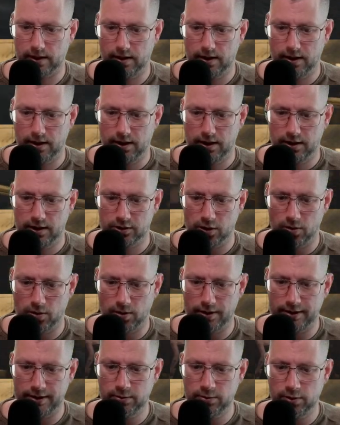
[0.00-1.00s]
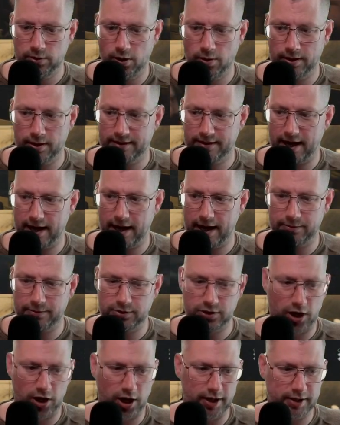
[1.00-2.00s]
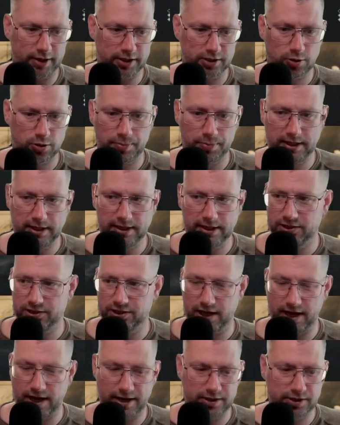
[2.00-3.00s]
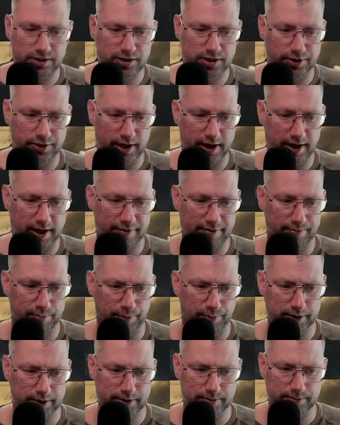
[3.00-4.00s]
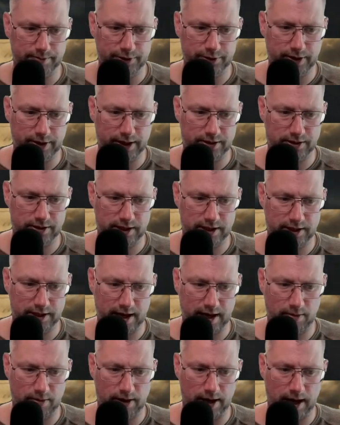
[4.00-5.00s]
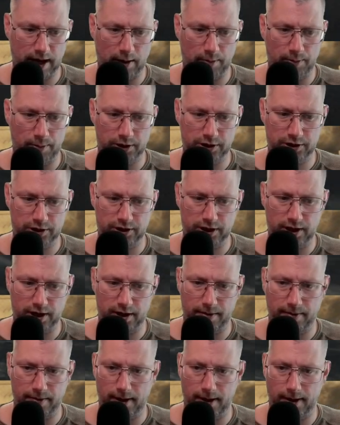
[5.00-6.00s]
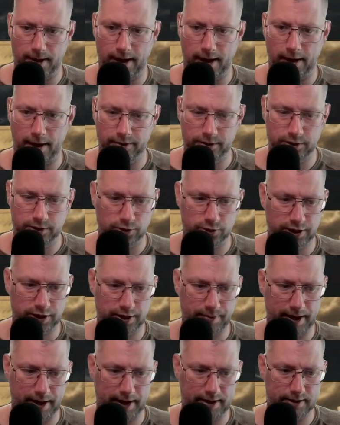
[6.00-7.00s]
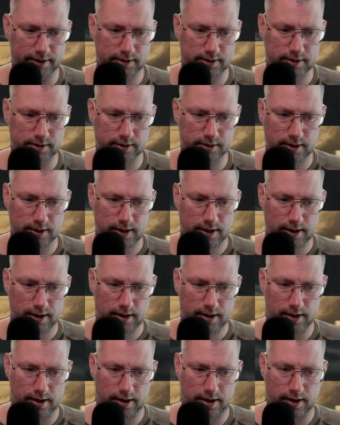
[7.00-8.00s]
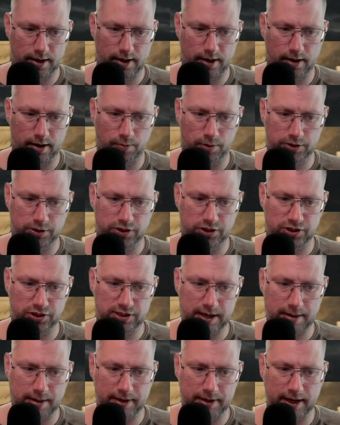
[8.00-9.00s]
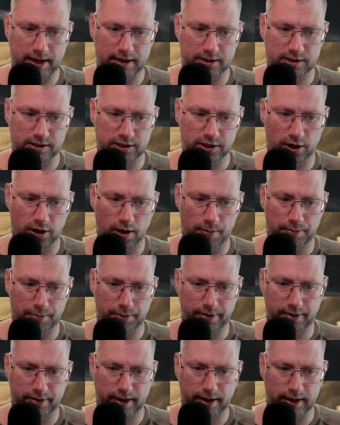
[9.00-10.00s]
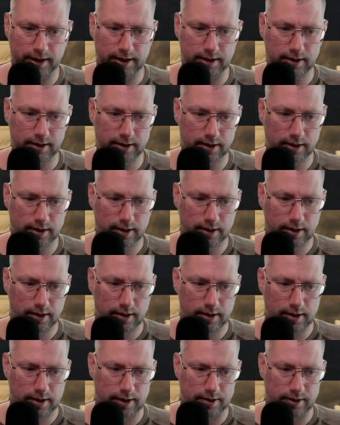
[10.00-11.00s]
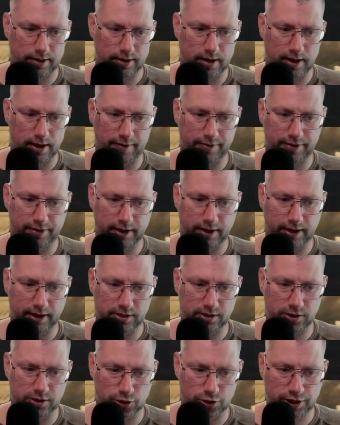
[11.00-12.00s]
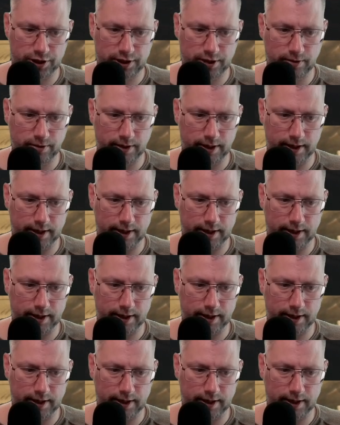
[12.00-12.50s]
So new loading times. The HUD has completely changed. On the left bottom, you can see now how much health your ship has. What's the stamina is the upper thingy, and the left thing is your shooting,